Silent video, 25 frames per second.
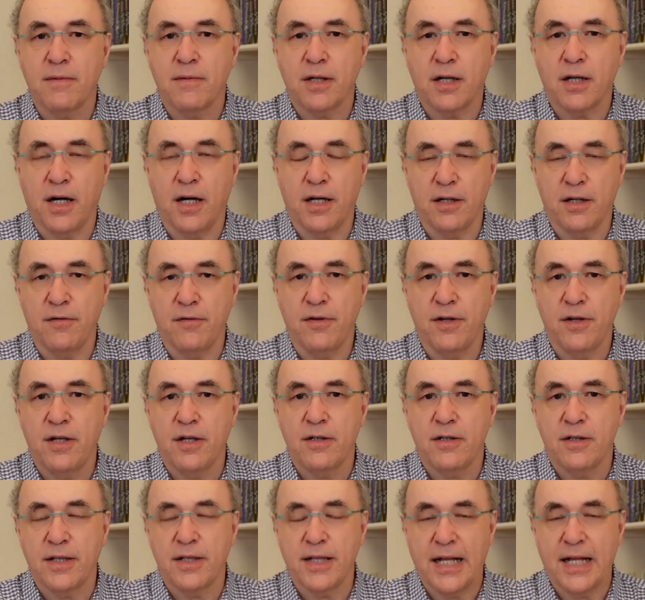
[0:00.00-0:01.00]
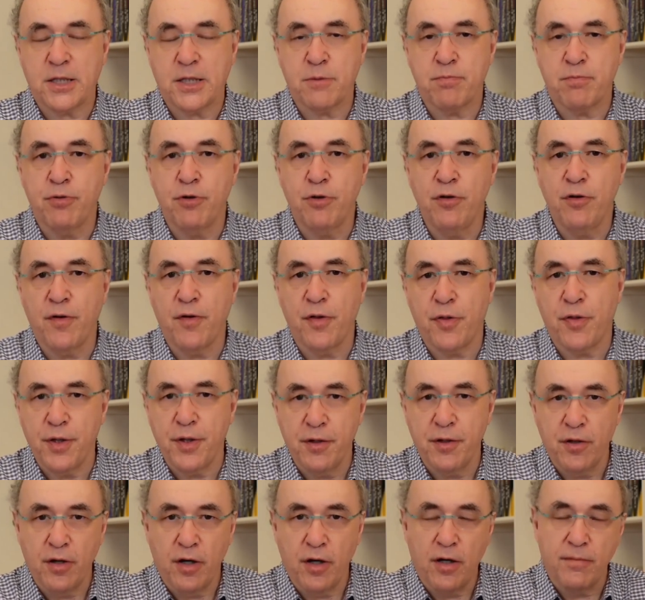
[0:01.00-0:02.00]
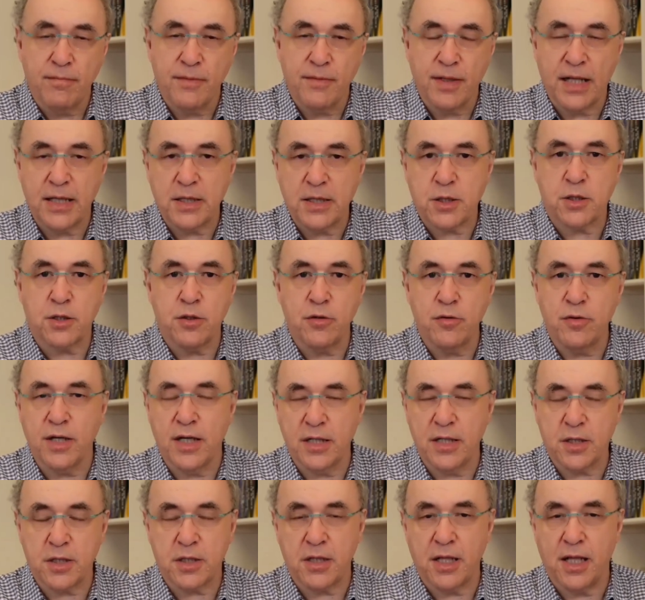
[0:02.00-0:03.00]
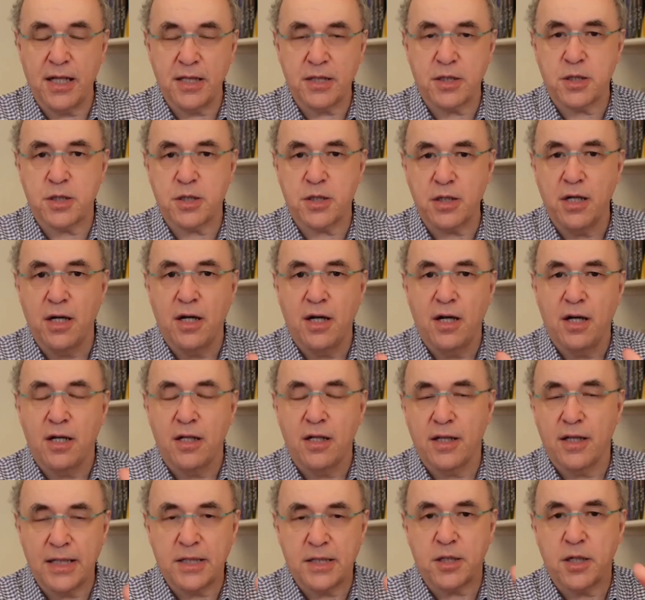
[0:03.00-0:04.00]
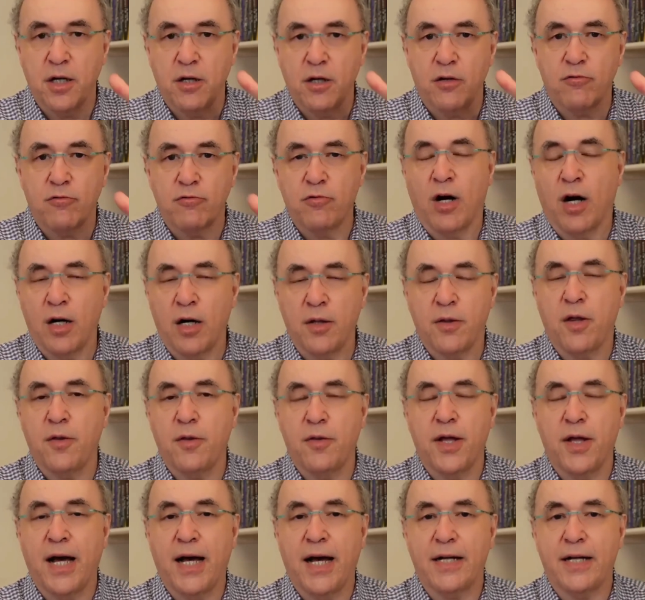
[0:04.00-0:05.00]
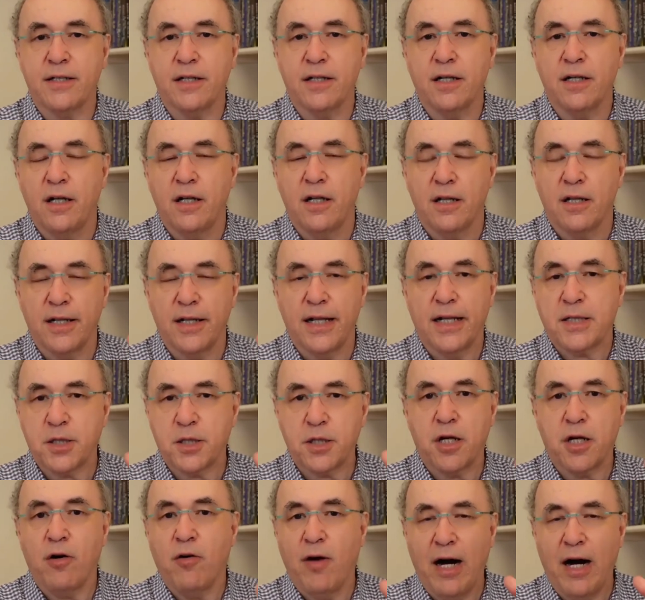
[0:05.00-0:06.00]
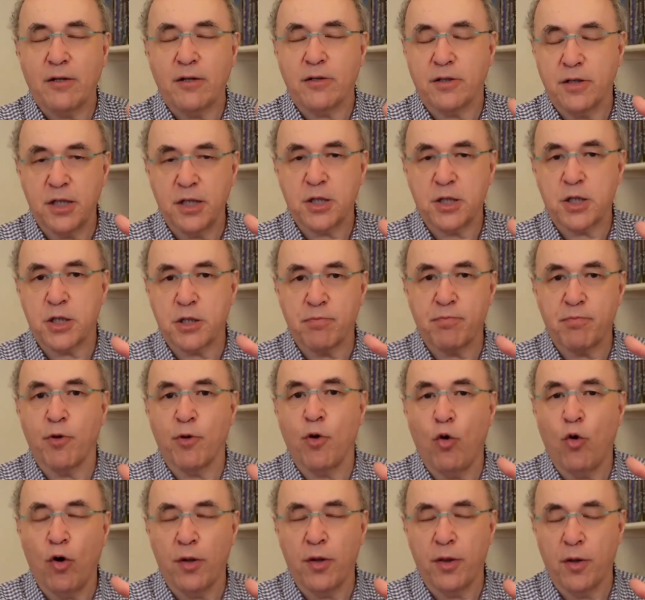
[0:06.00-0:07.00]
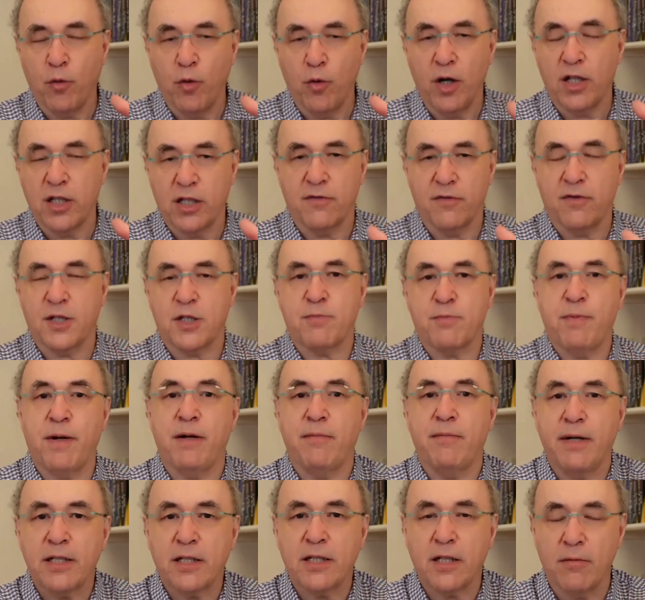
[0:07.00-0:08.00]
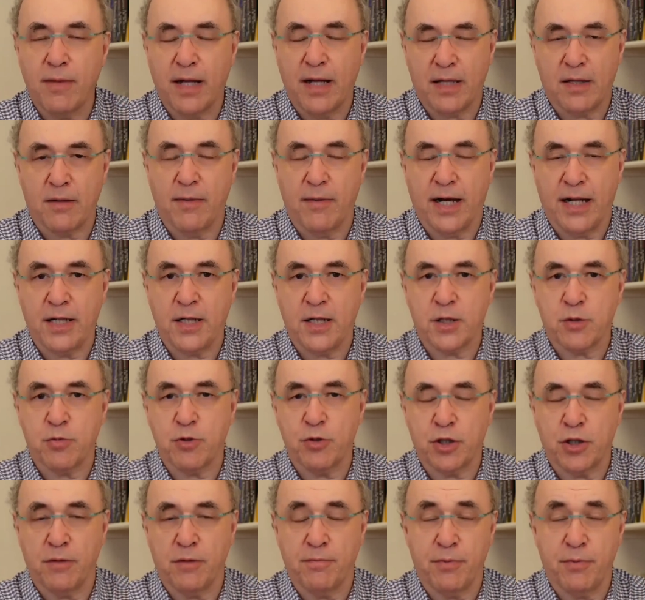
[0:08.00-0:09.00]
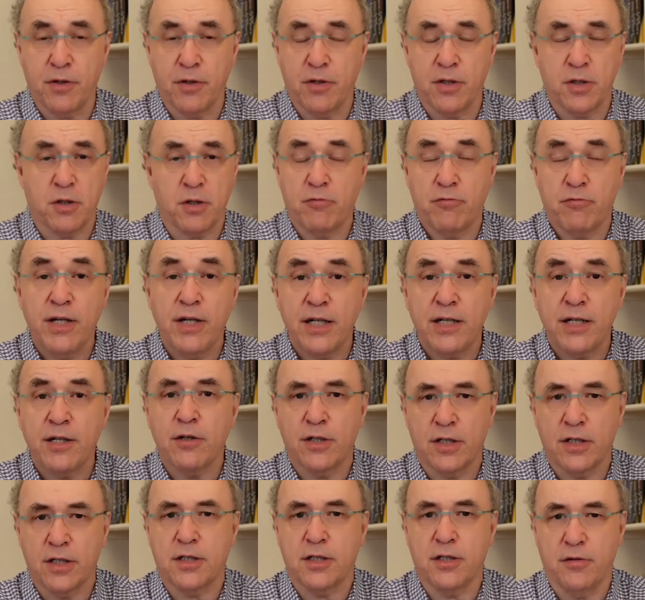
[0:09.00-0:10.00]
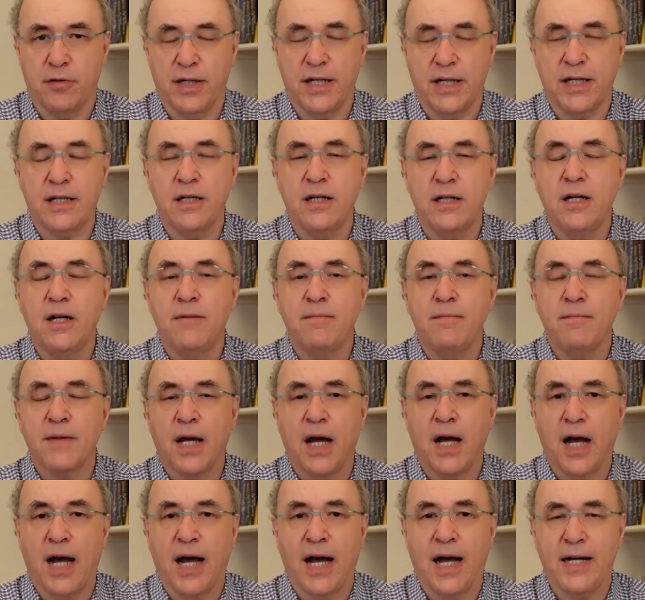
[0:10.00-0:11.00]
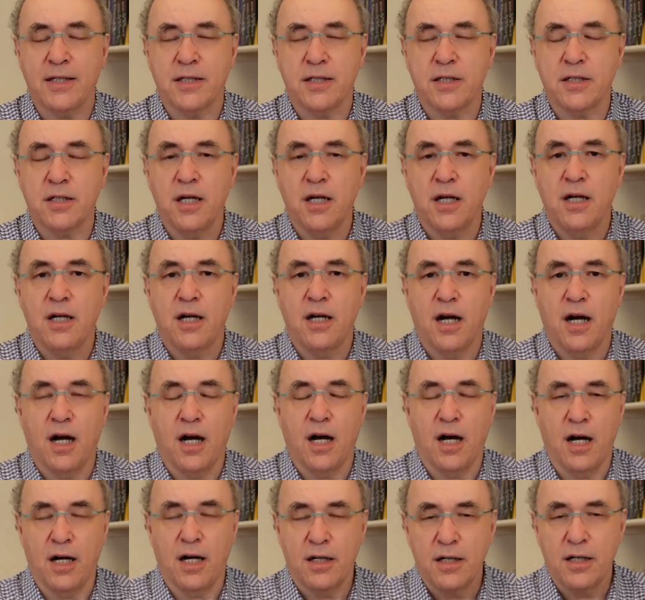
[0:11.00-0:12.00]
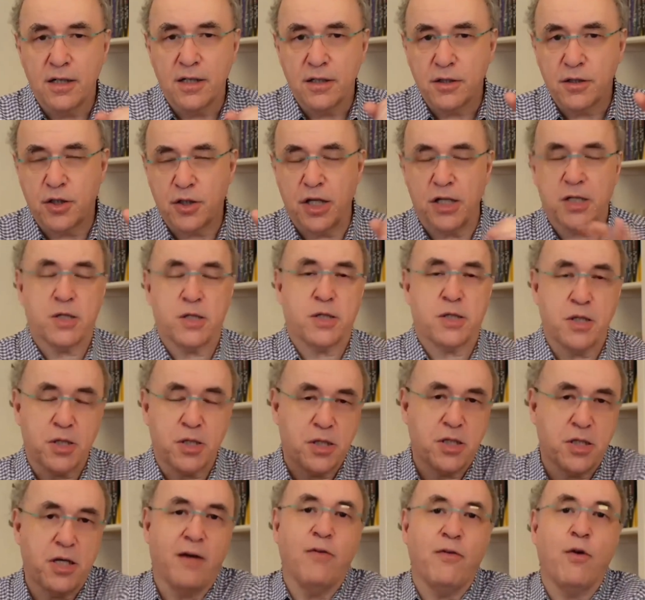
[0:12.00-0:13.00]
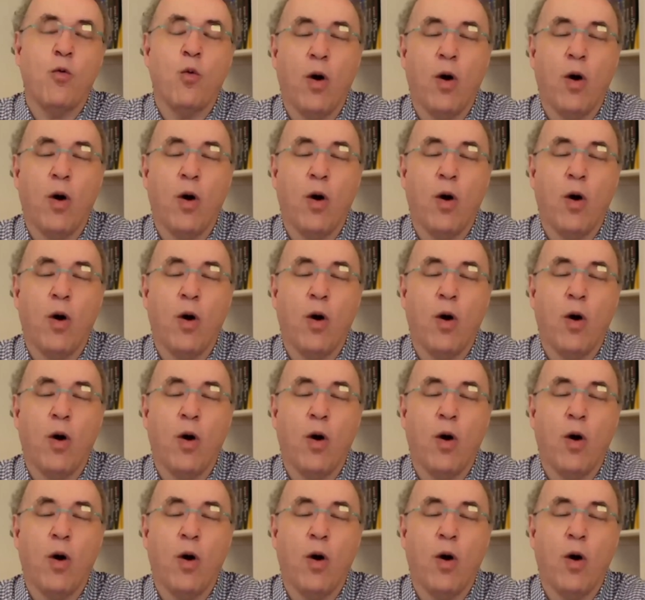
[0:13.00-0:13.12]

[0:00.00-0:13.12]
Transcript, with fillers: kind of let's prove a theorem, let's do this, let's, let's, rather than let's go out and explore the world of experimental mathematics, which computers are really good at doing, and uh, just discover